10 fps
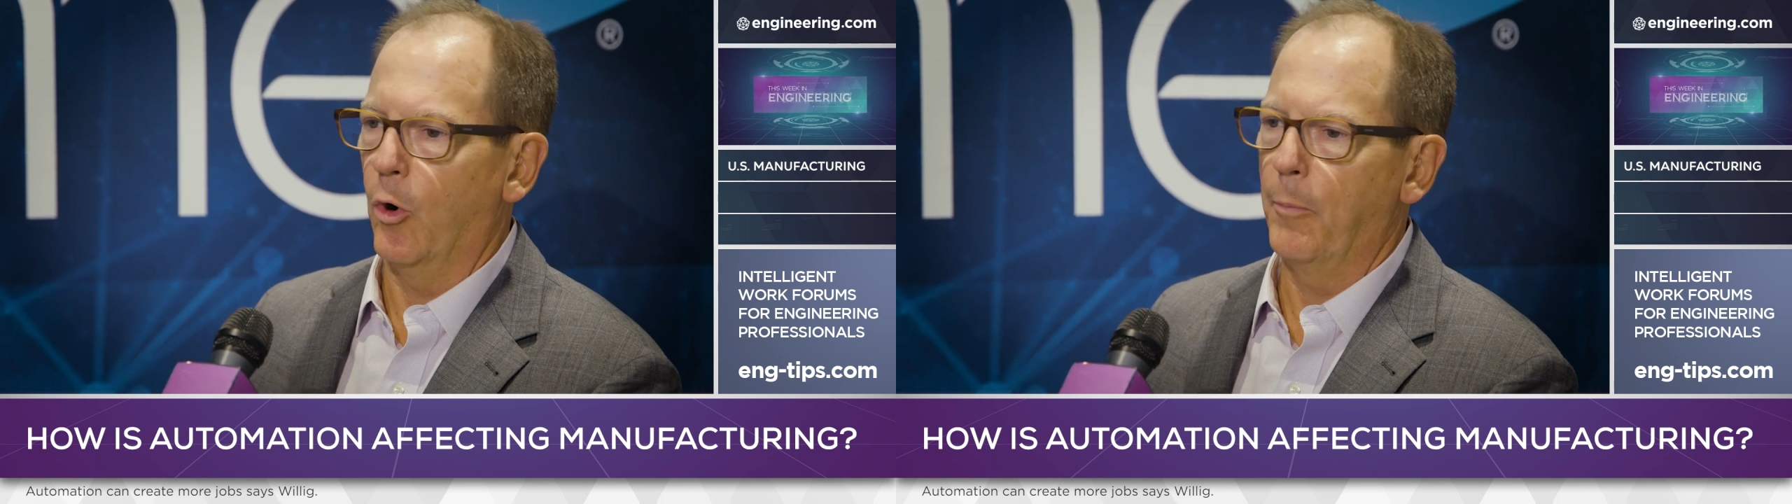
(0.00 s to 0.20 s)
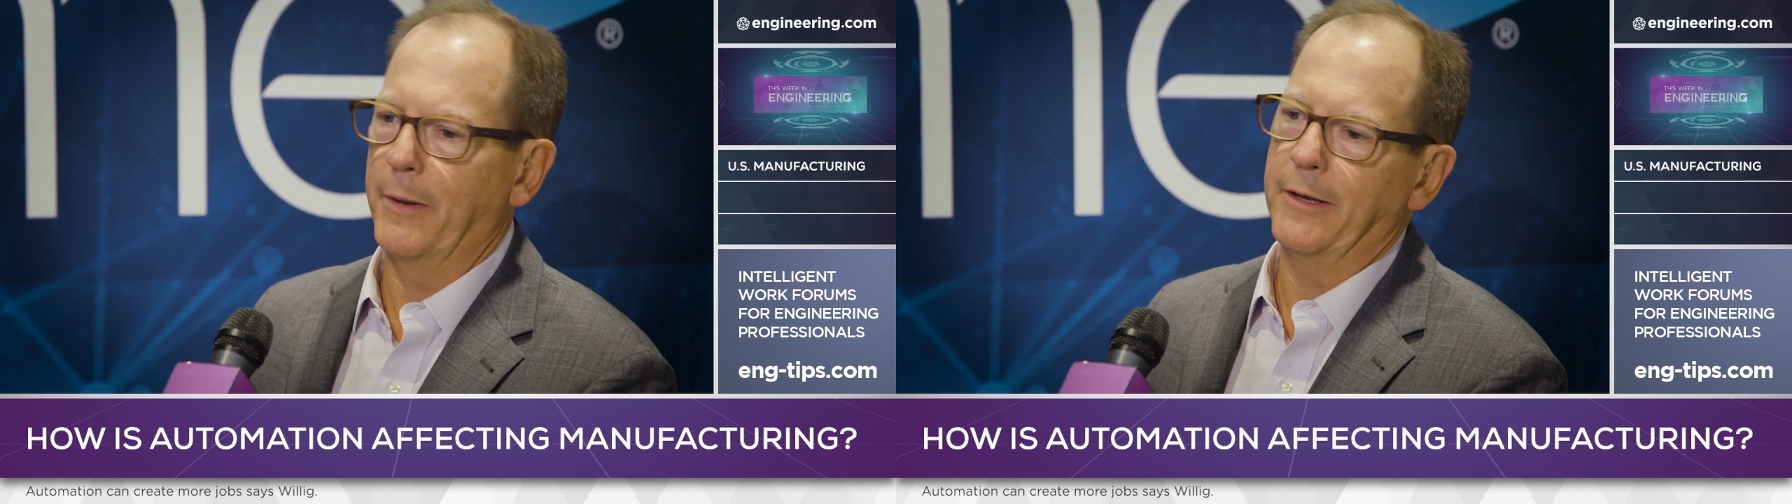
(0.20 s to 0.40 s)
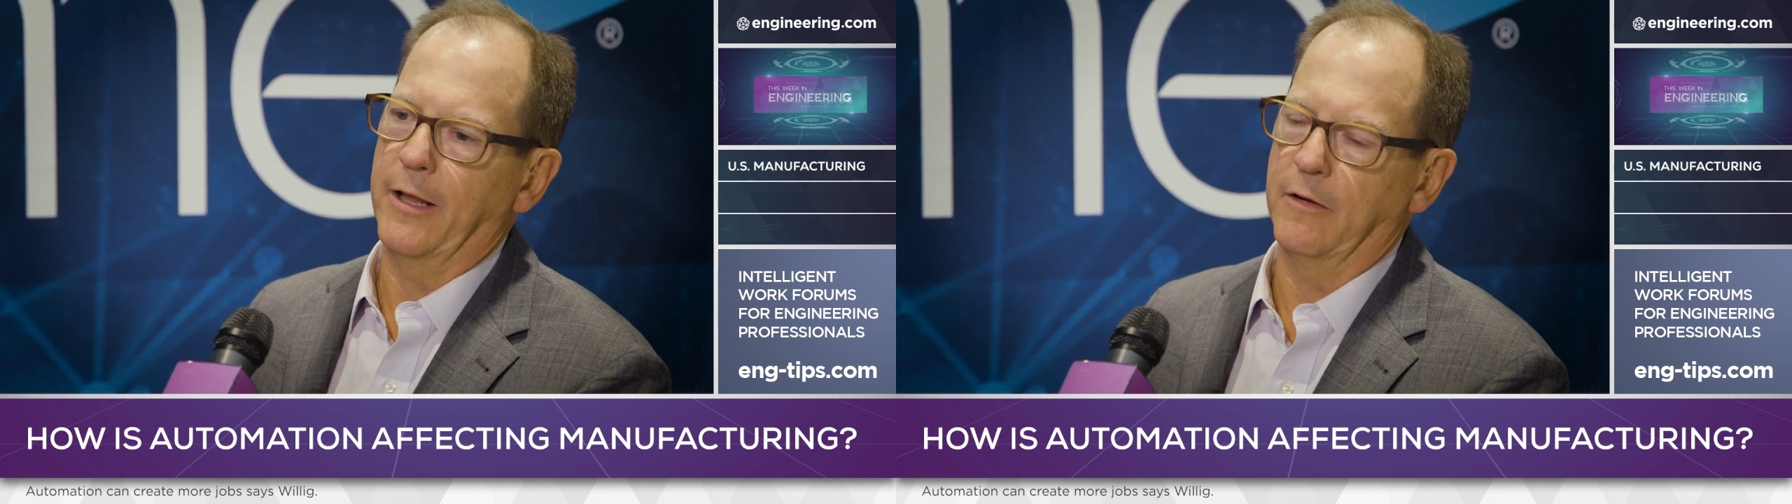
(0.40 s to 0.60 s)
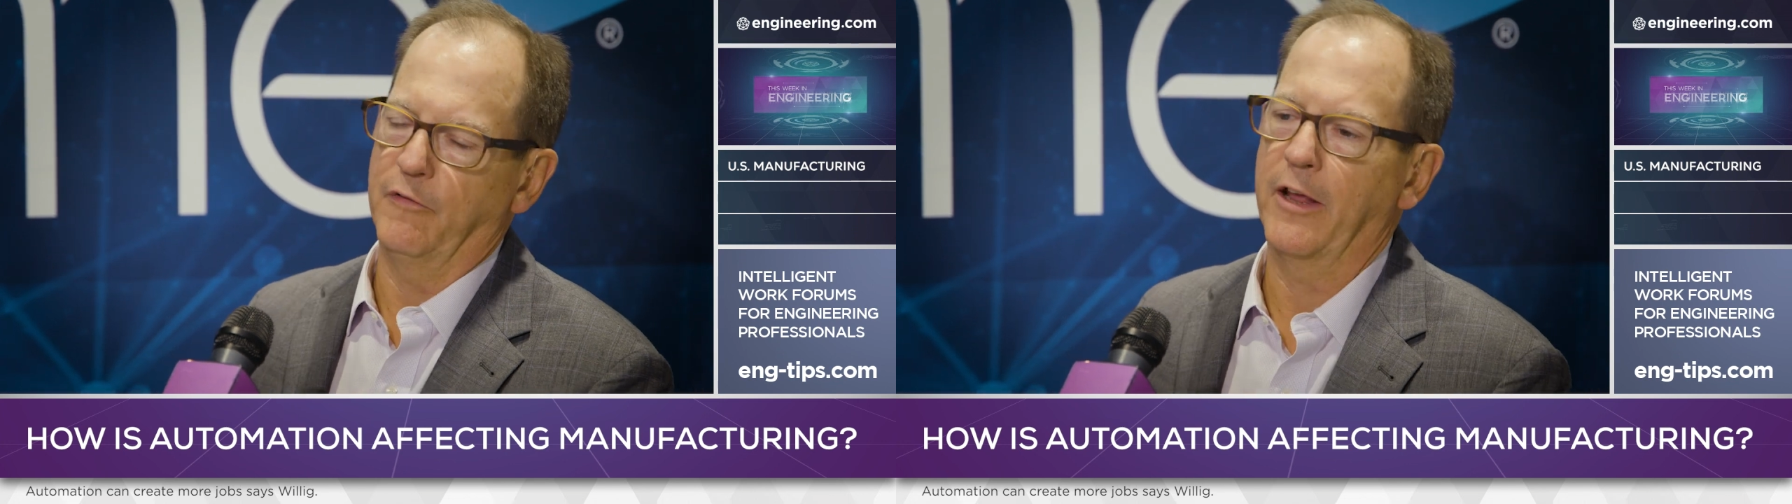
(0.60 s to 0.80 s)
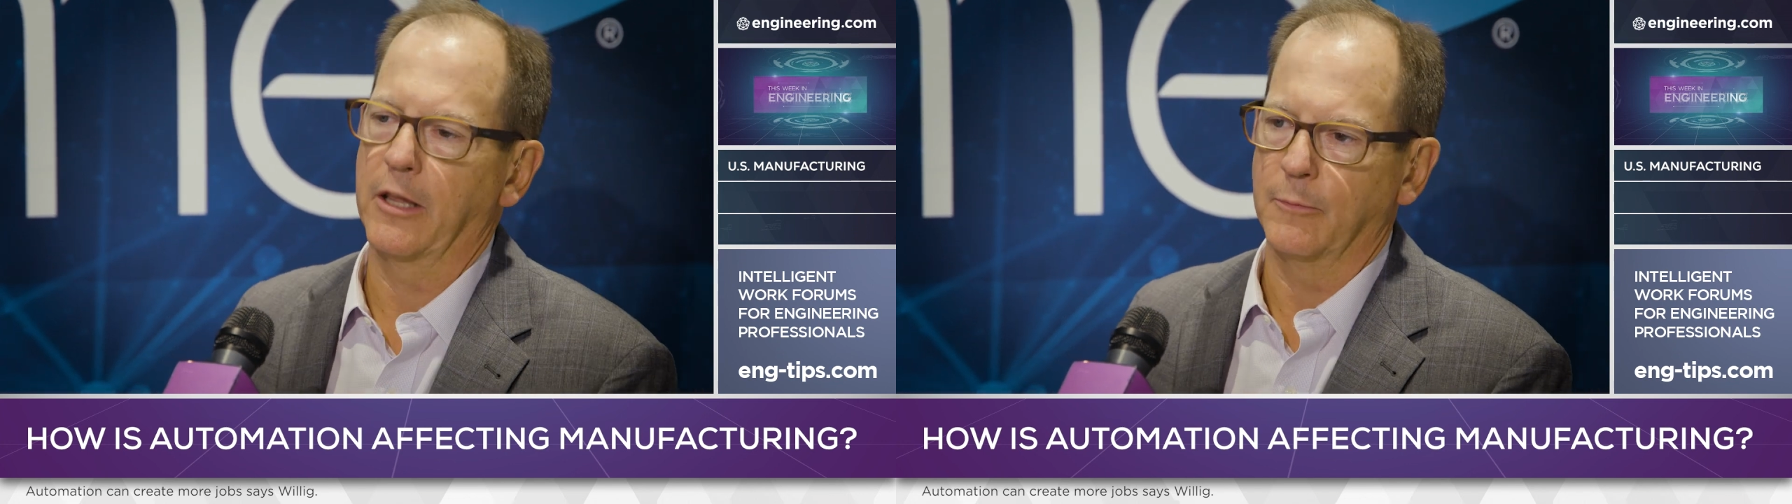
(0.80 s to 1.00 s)
open and
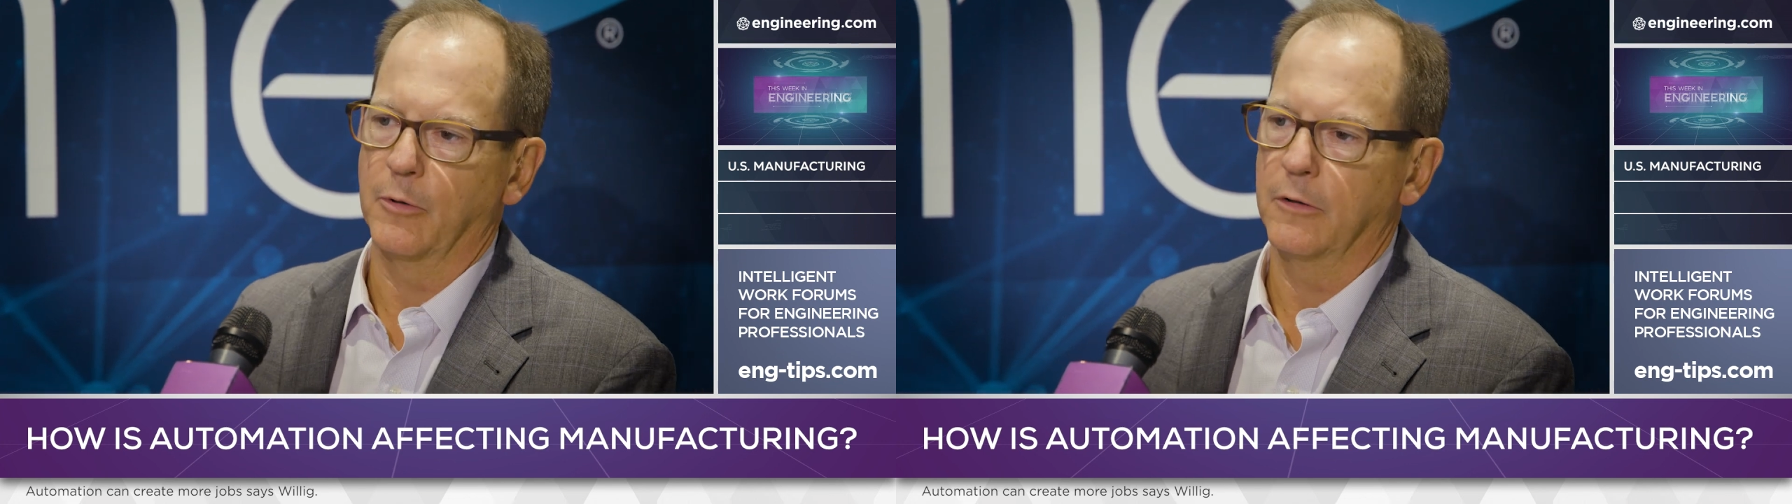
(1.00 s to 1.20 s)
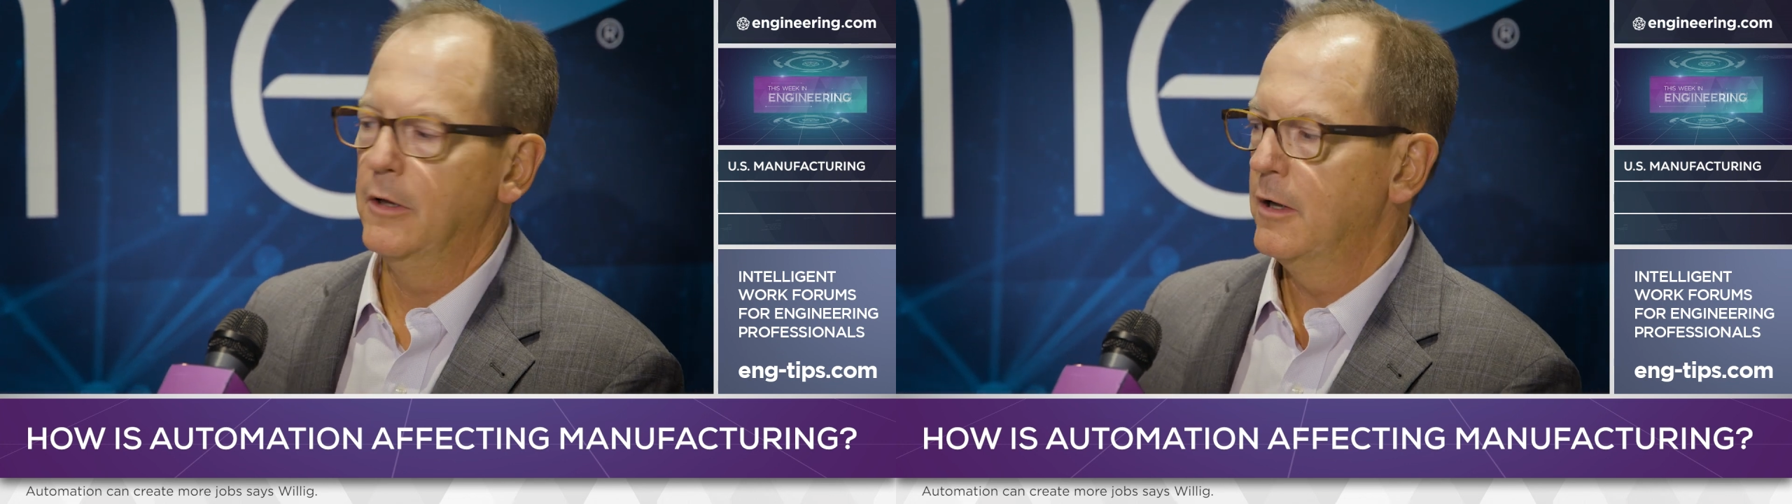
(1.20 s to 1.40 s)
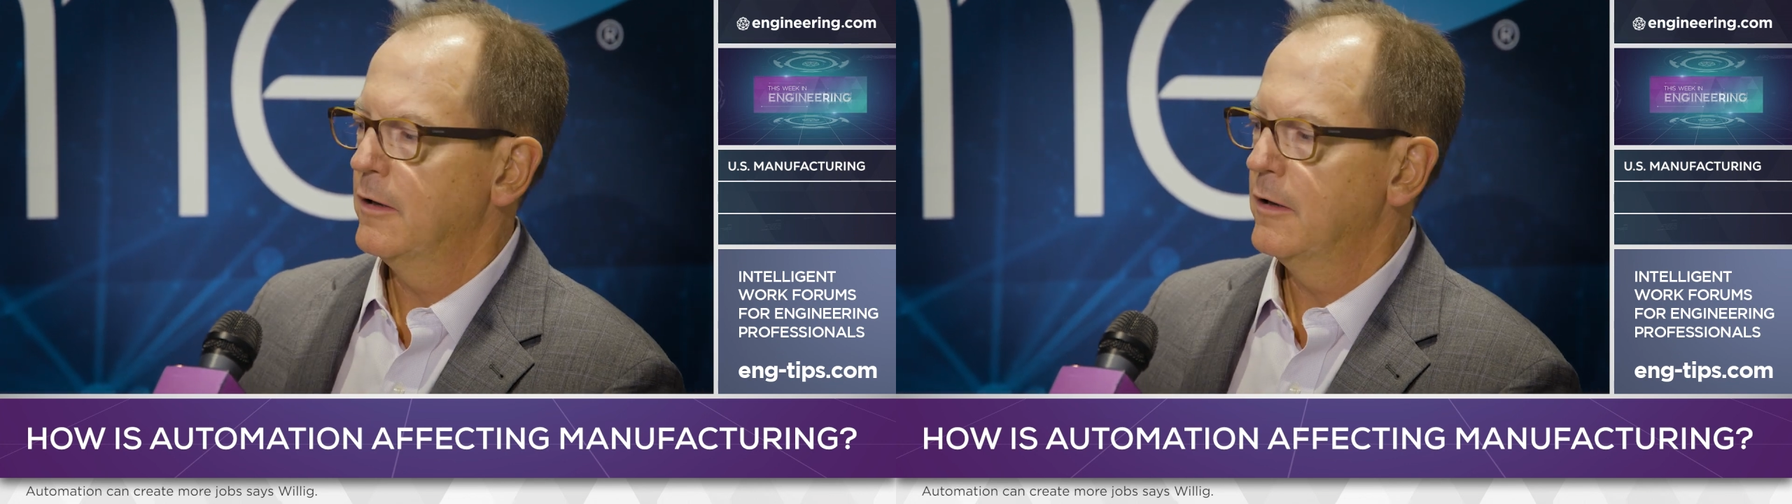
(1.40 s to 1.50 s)
available